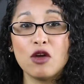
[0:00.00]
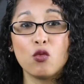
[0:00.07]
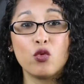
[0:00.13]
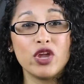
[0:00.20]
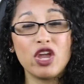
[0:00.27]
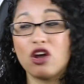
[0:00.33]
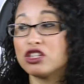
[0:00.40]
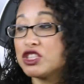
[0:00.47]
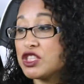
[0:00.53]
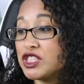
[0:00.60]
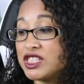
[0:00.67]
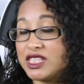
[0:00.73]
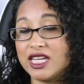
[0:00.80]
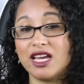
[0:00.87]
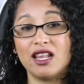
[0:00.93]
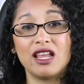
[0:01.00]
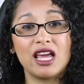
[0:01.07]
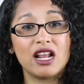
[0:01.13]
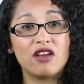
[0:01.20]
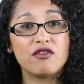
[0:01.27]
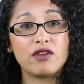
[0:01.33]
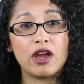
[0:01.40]
We also see a
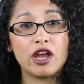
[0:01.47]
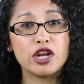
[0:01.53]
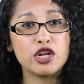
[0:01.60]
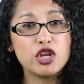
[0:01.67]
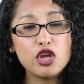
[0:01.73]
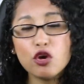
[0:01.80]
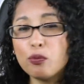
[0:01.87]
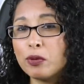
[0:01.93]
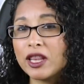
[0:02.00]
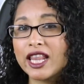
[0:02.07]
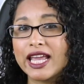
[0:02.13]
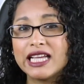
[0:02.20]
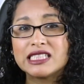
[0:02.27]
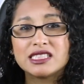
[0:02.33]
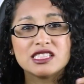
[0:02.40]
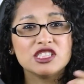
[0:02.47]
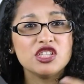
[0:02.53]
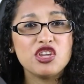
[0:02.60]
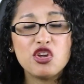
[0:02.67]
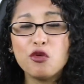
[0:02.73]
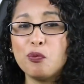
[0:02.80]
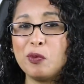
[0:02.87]
lot of new places,
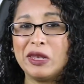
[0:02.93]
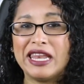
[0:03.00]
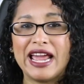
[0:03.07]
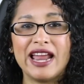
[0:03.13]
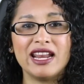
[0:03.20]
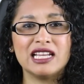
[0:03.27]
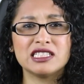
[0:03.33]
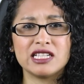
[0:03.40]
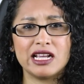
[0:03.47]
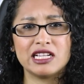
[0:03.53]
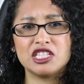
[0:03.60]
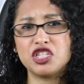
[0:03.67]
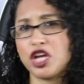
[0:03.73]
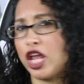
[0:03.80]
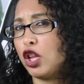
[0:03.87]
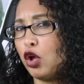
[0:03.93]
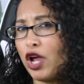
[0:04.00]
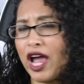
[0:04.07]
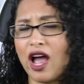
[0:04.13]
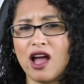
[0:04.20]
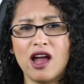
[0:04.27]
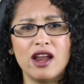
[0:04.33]
new planets like
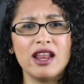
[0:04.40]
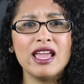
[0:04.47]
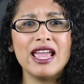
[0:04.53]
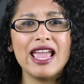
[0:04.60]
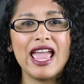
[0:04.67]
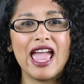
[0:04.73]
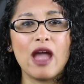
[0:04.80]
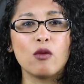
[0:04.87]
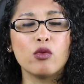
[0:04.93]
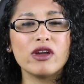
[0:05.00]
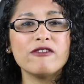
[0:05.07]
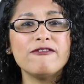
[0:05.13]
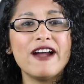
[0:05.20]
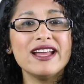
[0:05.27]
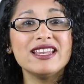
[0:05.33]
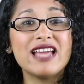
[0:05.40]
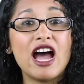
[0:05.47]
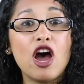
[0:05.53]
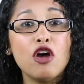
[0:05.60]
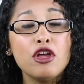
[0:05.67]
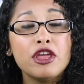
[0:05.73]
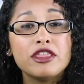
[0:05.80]
Jellican, and we find
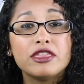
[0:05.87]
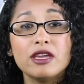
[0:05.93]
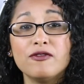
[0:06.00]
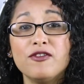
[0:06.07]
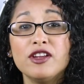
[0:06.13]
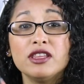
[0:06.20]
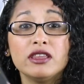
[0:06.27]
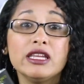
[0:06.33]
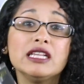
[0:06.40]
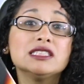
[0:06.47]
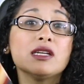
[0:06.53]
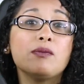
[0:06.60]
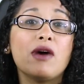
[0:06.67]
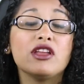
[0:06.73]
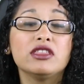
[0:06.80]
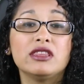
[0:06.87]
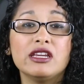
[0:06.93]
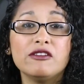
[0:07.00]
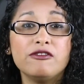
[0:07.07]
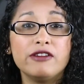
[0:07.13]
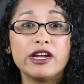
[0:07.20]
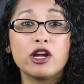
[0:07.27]
out different things about
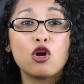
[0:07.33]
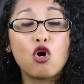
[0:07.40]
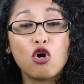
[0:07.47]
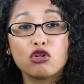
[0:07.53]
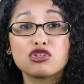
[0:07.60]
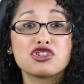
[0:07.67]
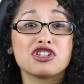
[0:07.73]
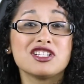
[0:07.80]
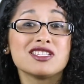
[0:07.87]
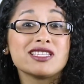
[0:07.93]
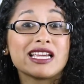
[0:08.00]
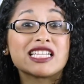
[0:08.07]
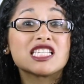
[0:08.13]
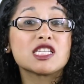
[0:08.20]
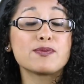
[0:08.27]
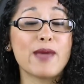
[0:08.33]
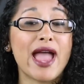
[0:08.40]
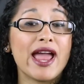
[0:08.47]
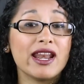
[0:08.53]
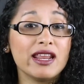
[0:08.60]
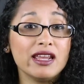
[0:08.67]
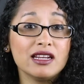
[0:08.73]
different cultures,
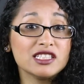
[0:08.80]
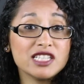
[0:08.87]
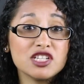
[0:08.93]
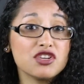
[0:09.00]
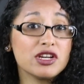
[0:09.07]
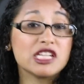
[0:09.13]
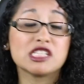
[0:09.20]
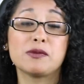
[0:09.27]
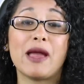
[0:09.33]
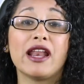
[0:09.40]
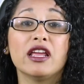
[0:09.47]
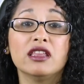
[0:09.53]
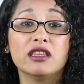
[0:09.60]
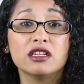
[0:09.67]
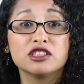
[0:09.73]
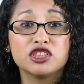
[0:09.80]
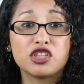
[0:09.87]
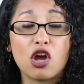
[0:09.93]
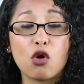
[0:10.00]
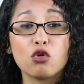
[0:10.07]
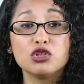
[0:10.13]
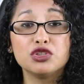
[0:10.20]
essentially expanding the
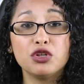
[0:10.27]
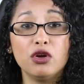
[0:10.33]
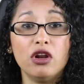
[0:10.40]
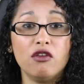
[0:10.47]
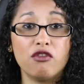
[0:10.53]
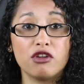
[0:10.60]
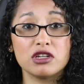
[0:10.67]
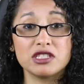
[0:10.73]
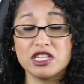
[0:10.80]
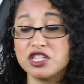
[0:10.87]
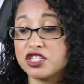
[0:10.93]
Star Wars universe.